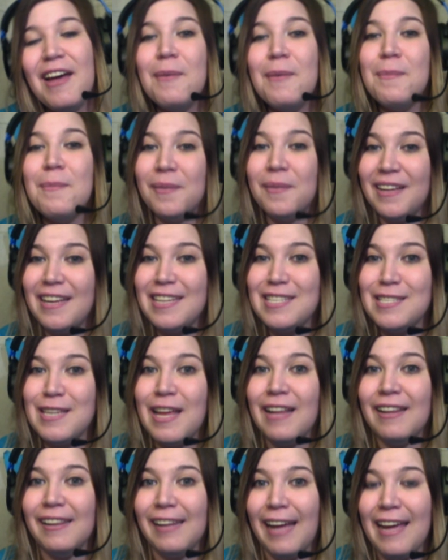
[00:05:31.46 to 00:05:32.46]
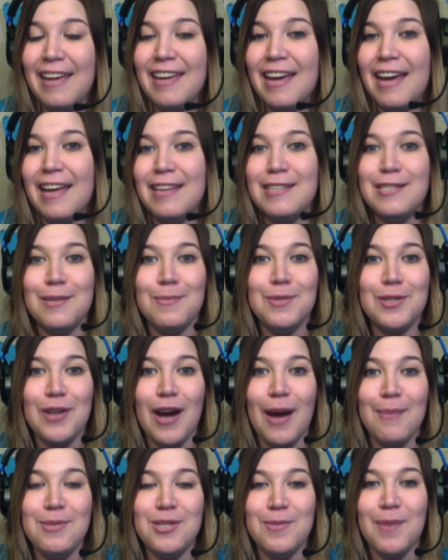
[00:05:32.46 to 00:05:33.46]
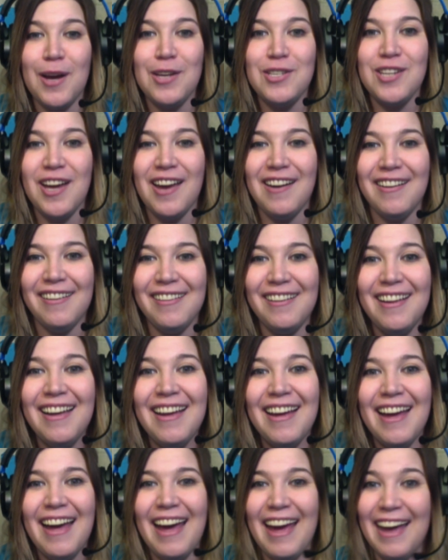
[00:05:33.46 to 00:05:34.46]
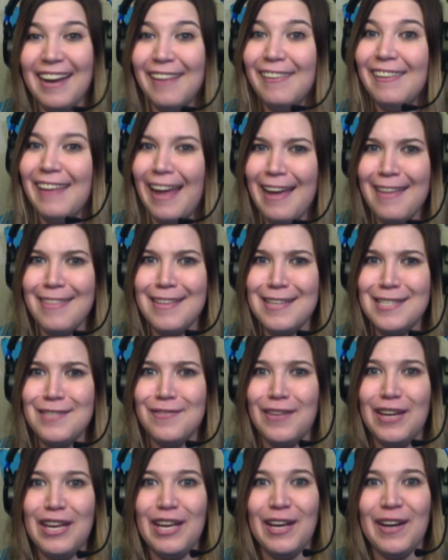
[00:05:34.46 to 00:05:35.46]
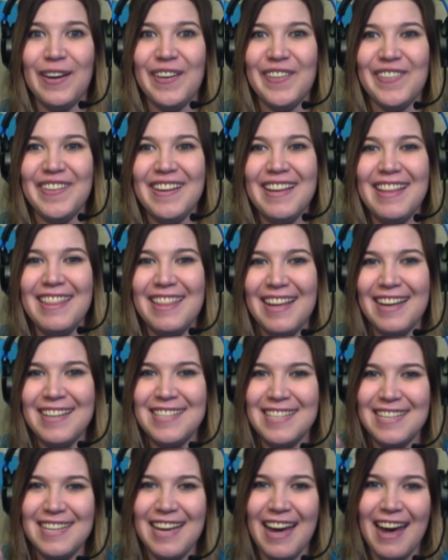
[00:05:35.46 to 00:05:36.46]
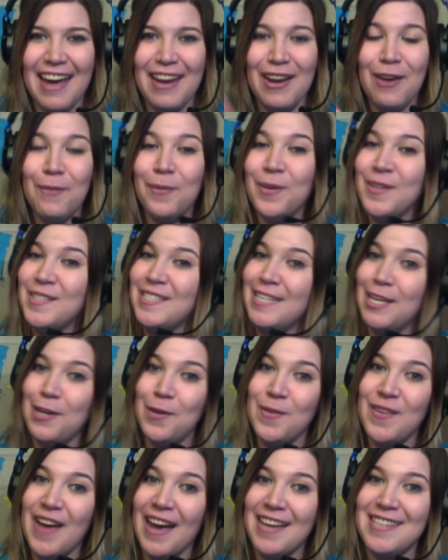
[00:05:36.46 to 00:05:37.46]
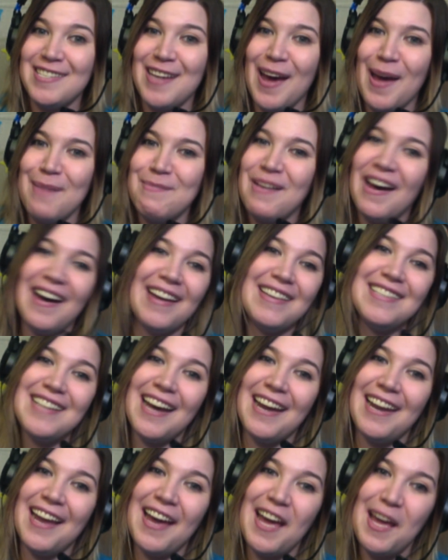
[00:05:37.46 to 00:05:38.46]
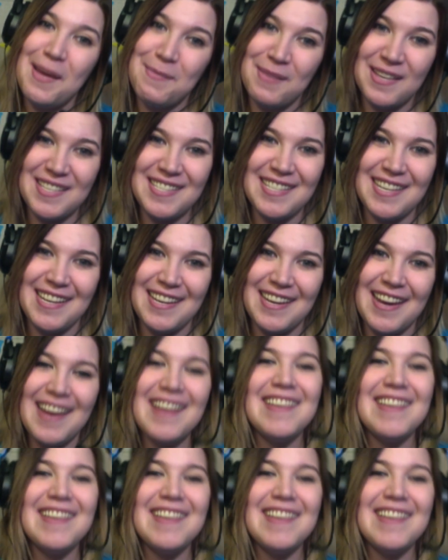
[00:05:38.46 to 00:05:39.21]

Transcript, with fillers: Please like and subscribe to my channel and like this video. Thanks again. We'll see you next time on Dada A B C